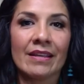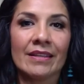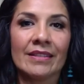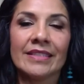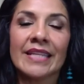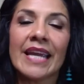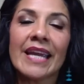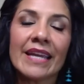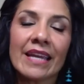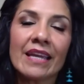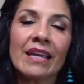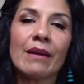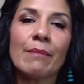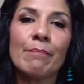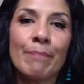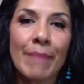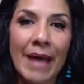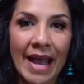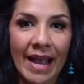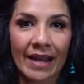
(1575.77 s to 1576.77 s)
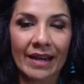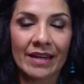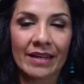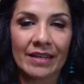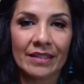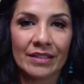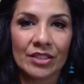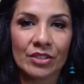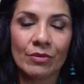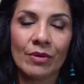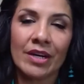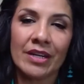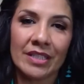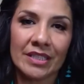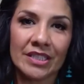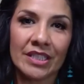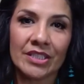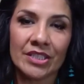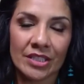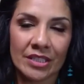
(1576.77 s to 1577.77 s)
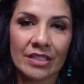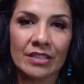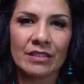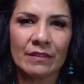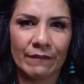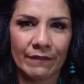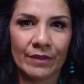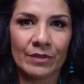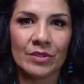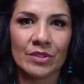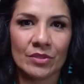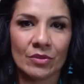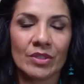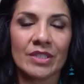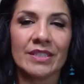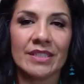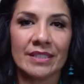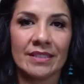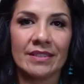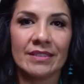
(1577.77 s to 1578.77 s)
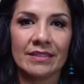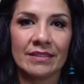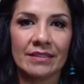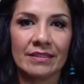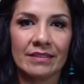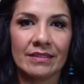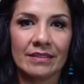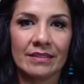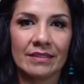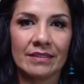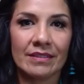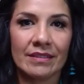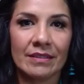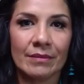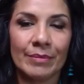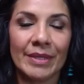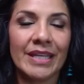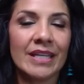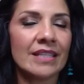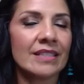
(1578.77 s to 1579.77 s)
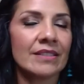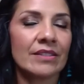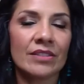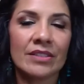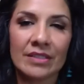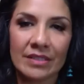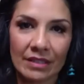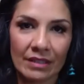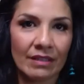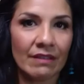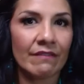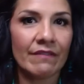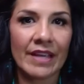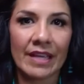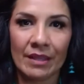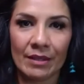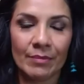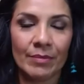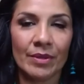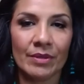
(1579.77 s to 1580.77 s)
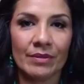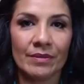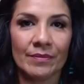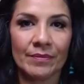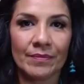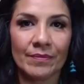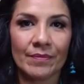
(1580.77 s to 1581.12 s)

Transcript: taking it back to our Indigenous food sources because they're still available.